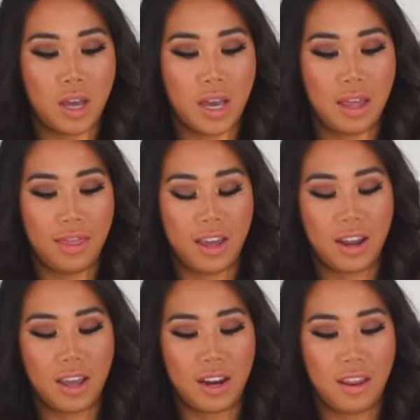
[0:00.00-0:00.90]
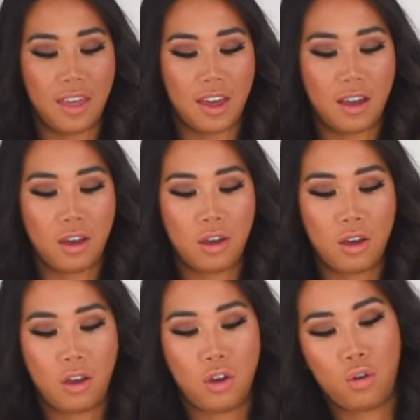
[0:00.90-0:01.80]
And then in there,
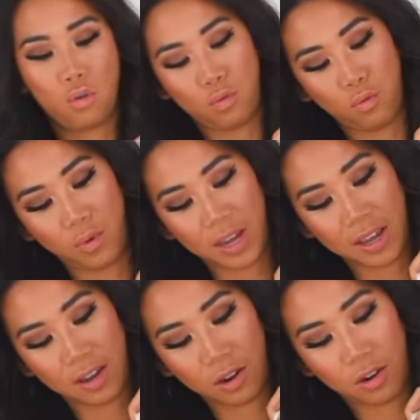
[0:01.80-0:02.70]
we go.